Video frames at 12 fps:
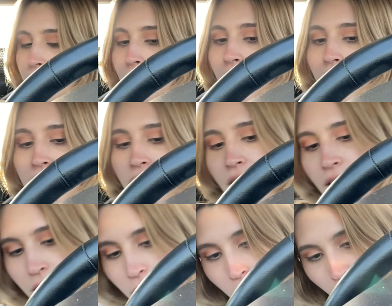Yeah, sorry I
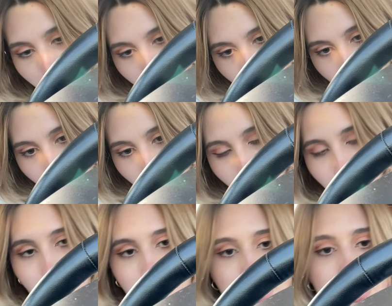didn't film too much of the closing